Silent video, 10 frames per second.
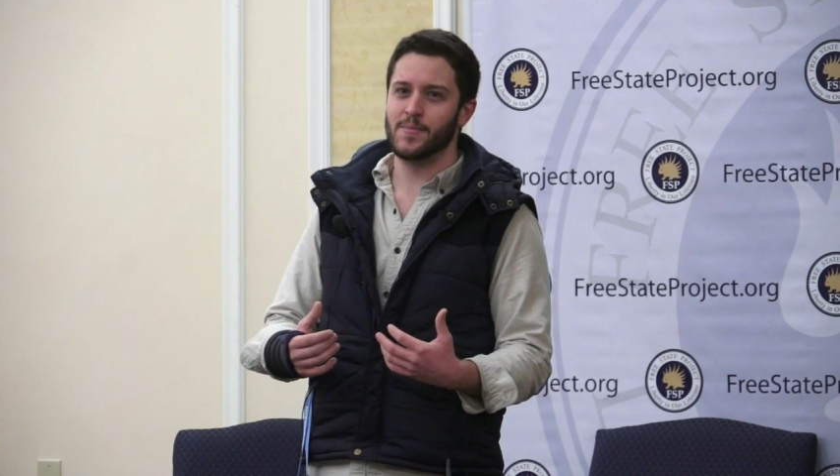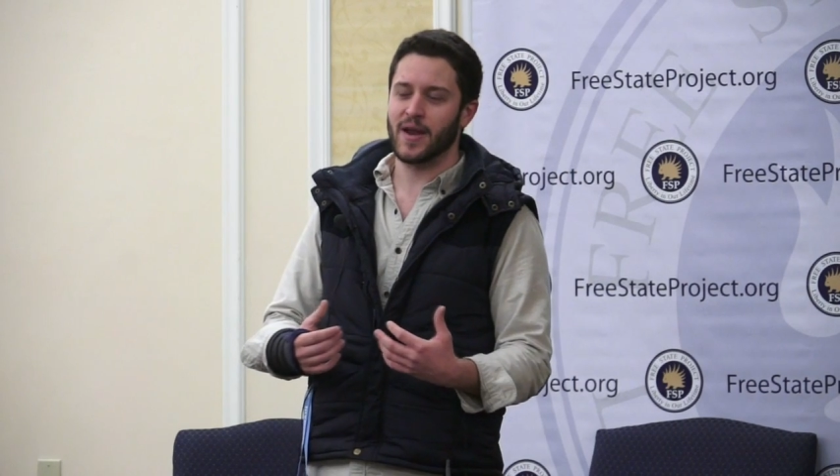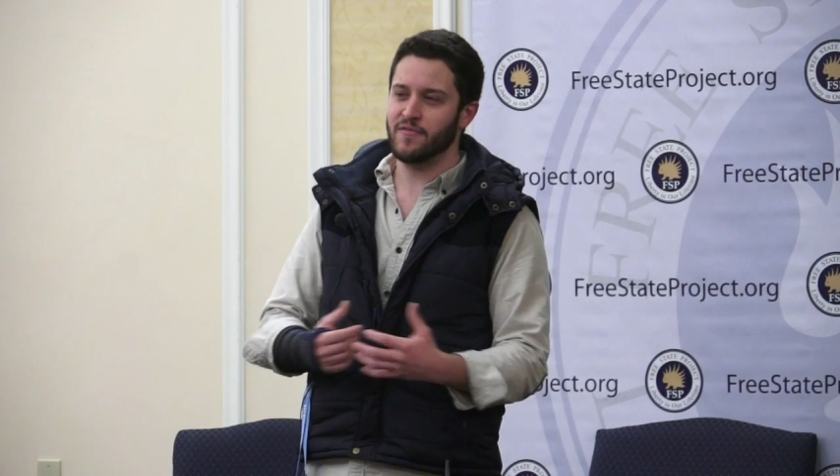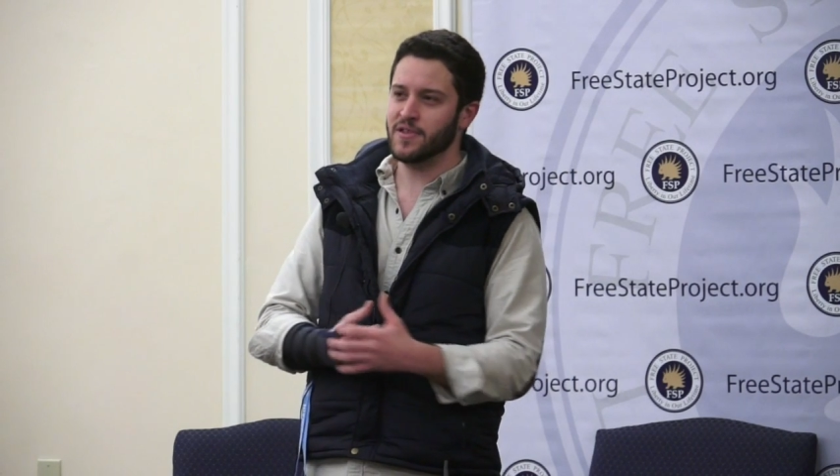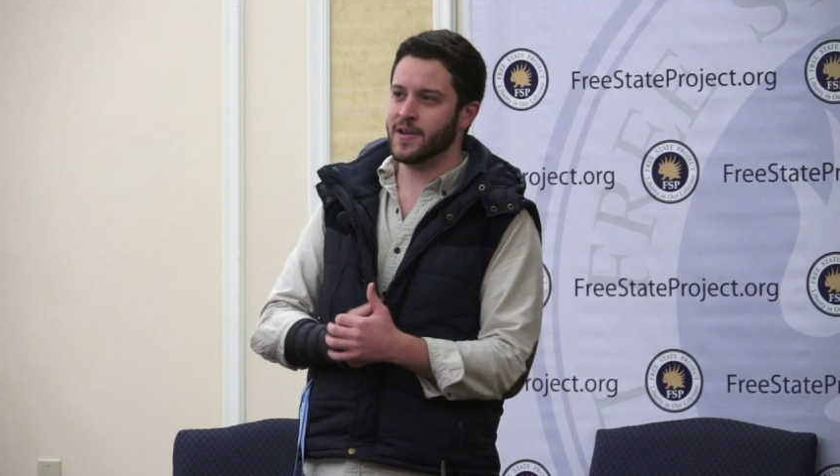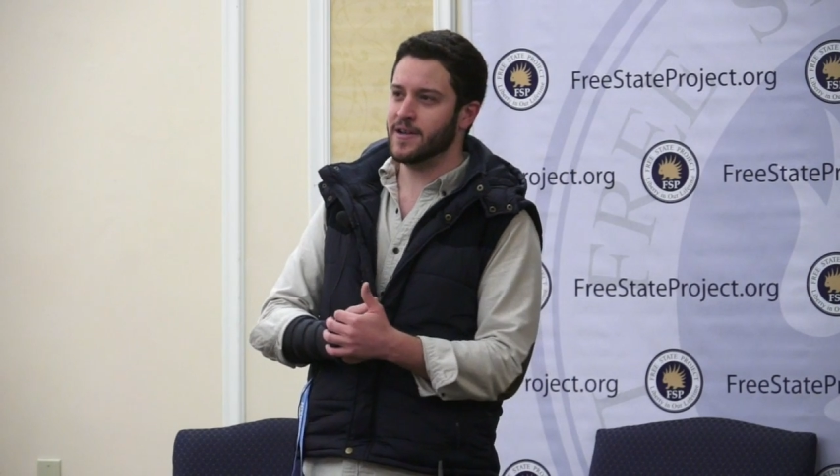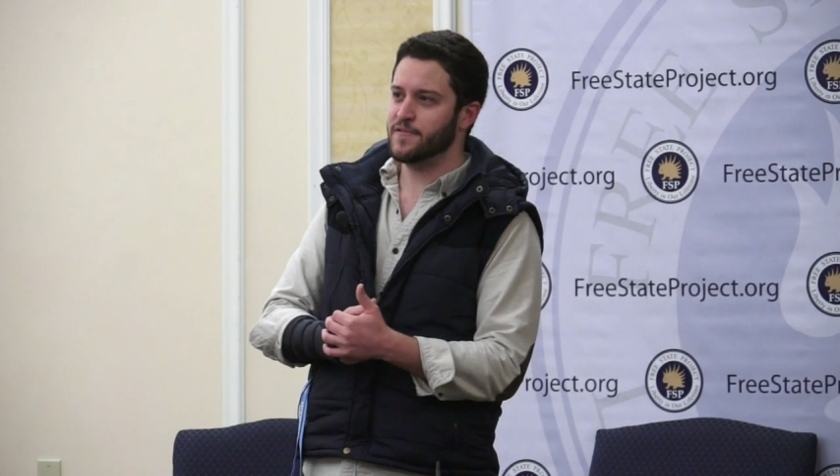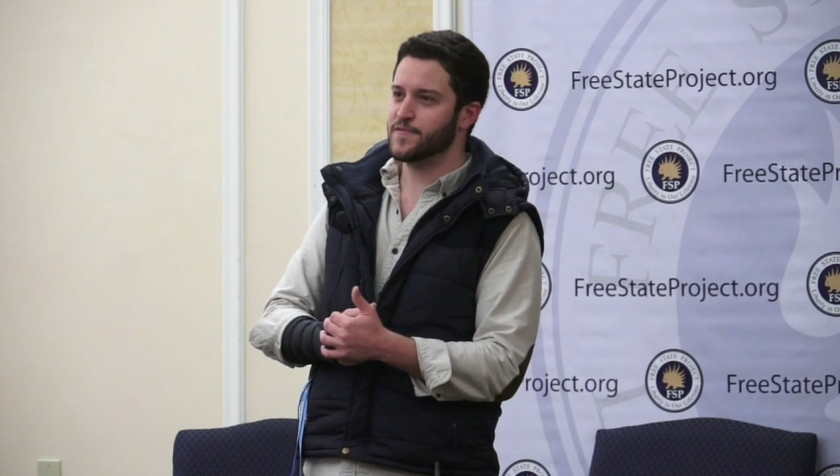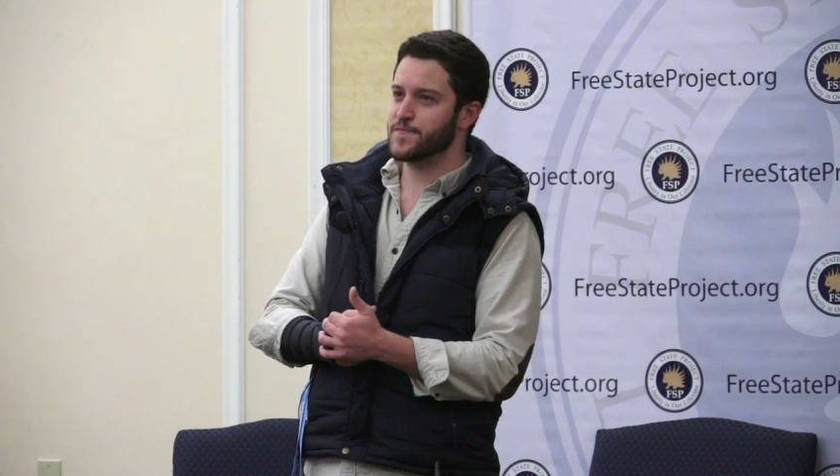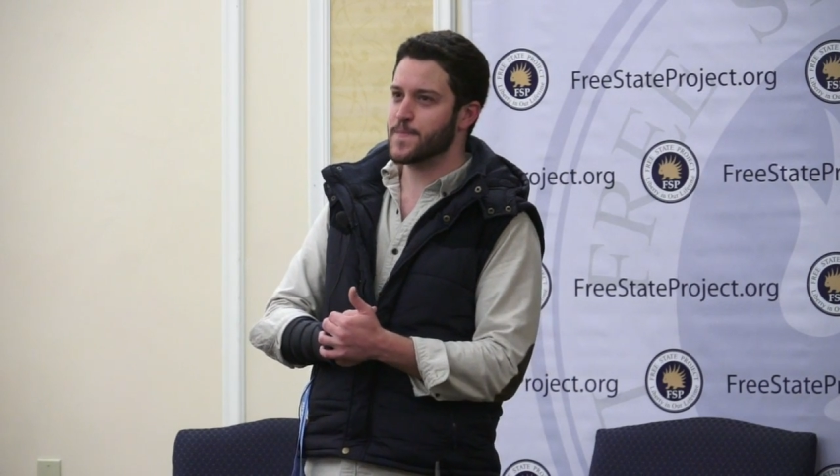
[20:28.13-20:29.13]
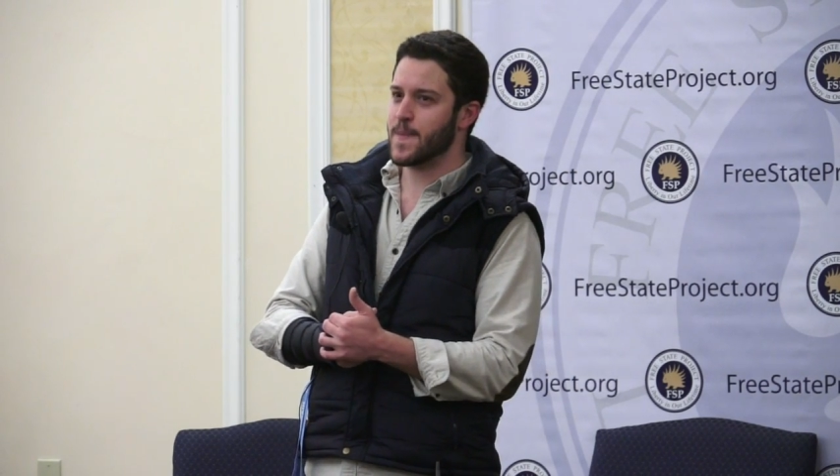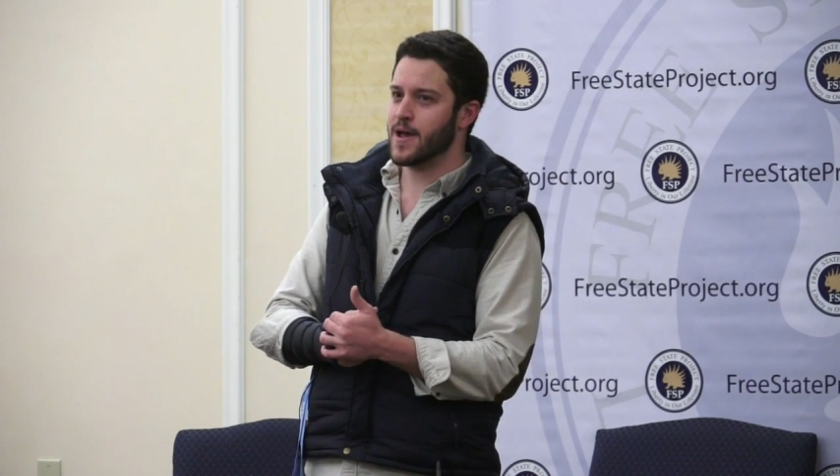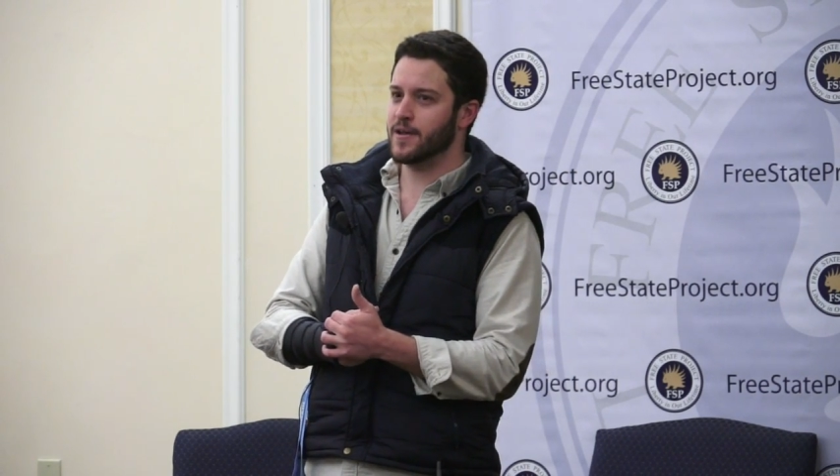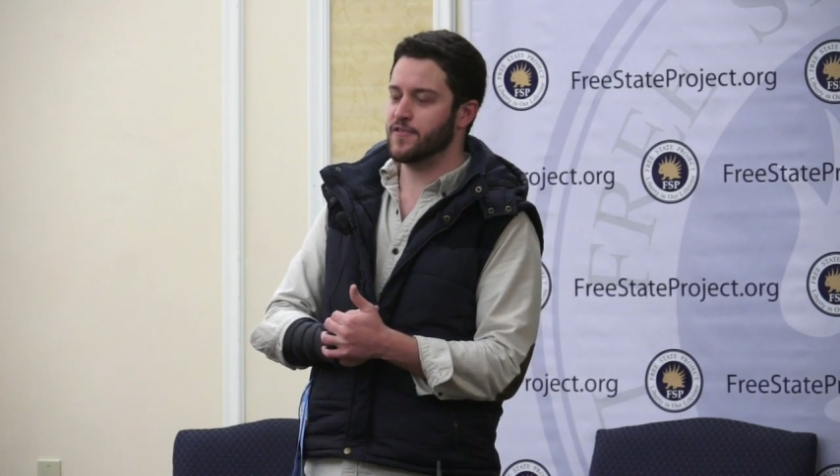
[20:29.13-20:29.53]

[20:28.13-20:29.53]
but everything kind of, ah,